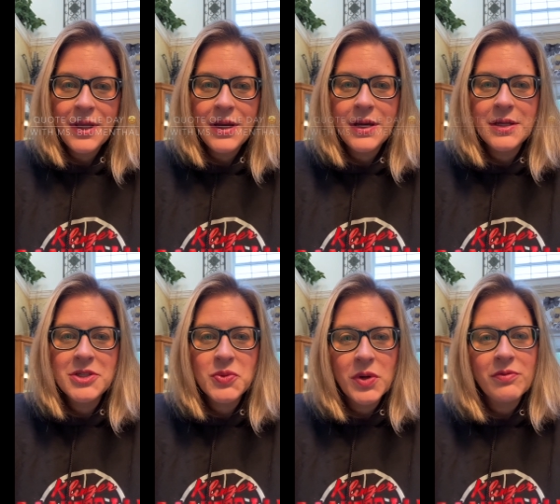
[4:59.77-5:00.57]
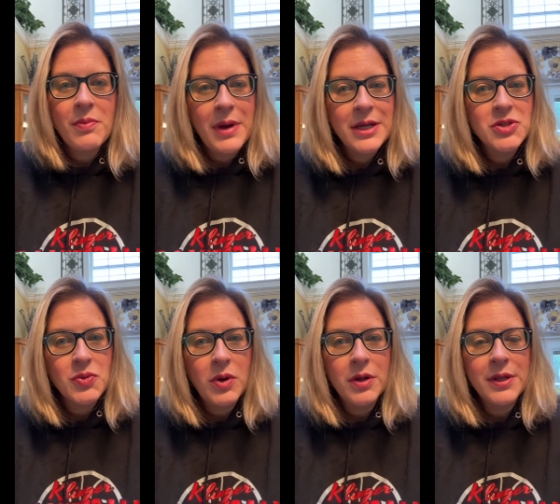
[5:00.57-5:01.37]
Uh, I just want to remind you
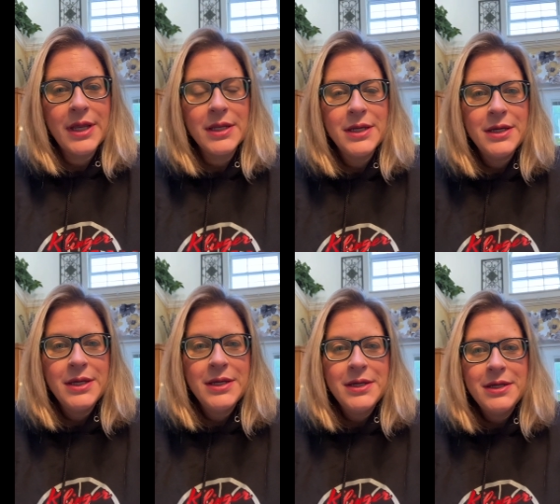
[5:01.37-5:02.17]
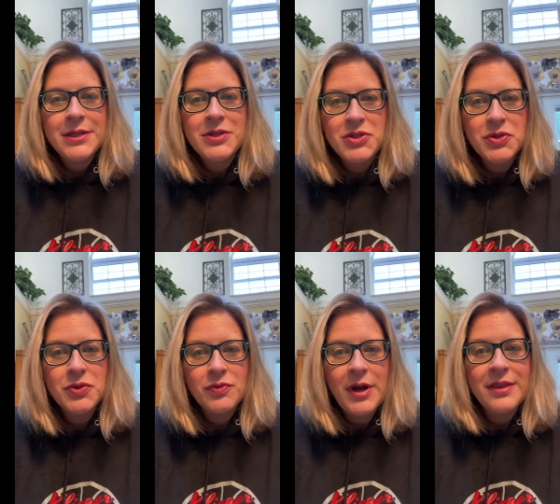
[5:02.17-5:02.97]
all that to do the
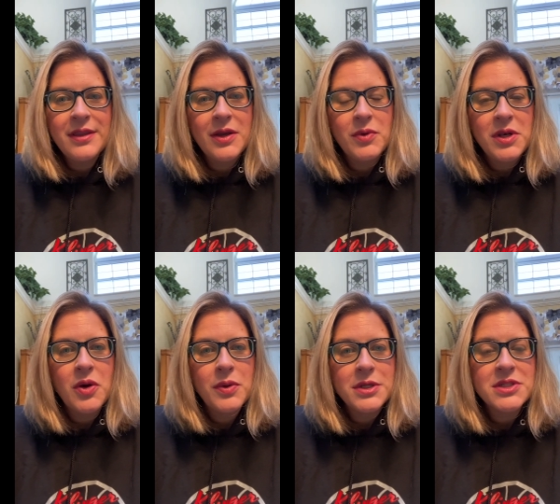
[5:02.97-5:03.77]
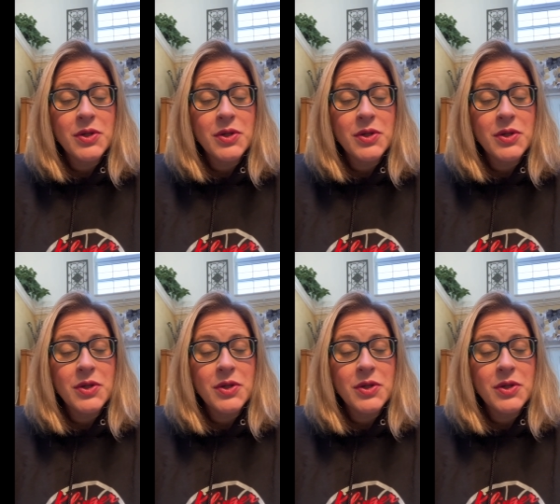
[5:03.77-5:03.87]
right thing when no one is